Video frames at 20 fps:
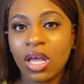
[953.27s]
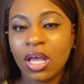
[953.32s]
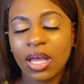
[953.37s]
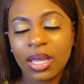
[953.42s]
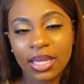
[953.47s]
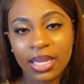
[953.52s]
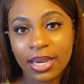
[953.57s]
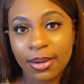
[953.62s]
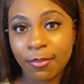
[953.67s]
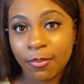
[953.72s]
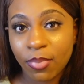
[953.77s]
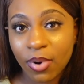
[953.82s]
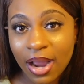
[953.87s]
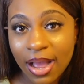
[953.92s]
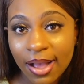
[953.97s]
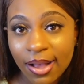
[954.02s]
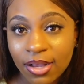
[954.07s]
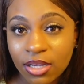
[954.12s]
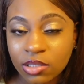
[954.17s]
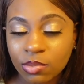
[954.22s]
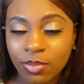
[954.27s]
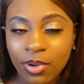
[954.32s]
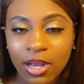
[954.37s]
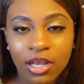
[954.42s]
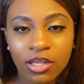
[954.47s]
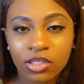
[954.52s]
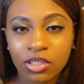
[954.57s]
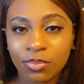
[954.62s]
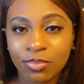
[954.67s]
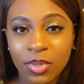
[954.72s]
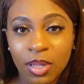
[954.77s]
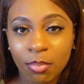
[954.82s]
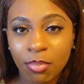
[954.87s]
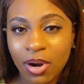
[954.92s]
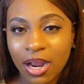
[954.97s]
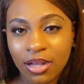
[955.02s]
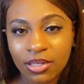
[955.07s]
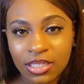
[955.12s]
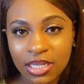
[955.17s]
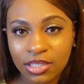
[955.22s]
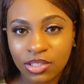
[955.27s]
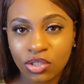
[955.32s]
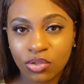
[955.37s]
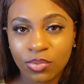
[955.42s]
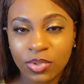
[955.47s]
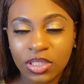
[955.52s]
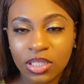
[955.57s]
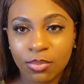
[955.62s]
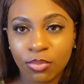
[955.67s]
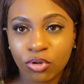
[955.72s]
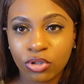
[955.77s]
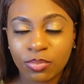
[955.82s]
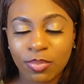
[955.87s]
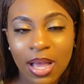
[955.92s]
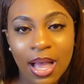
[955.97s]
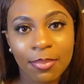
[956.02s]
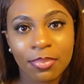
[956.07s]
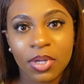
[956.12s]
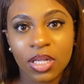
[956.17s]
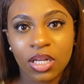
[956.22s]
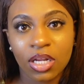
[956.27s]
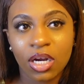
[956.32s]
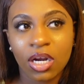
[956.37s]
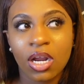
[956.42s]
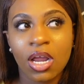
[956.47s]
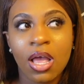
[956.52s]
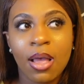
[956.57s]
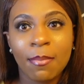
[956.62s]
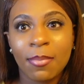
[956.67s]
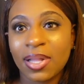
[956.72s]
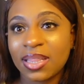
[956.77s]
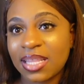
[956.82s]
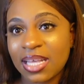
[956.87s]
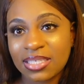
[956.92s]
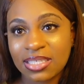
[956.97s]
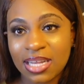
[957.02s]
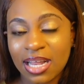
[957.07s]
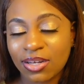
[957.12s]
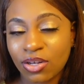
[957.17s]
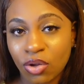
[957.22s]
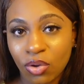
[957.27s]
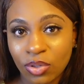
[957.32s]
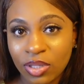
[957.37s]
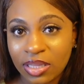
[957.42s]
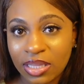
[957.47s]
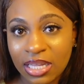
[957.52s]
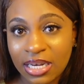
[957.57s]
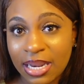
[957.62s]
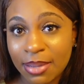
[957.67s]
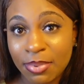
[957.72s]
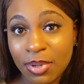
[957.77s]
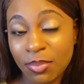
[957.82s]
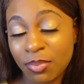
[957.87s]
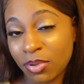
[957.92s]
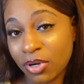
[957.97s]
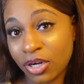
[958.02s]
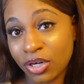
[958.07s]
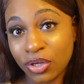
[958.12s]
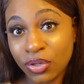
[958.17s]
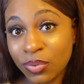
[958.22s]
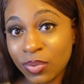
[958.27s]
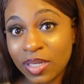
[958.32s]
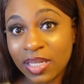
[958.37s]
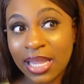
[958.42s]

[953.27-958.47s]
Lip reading: Again, the brow tattoo is the most popular, but that's not the only thing that people are doing.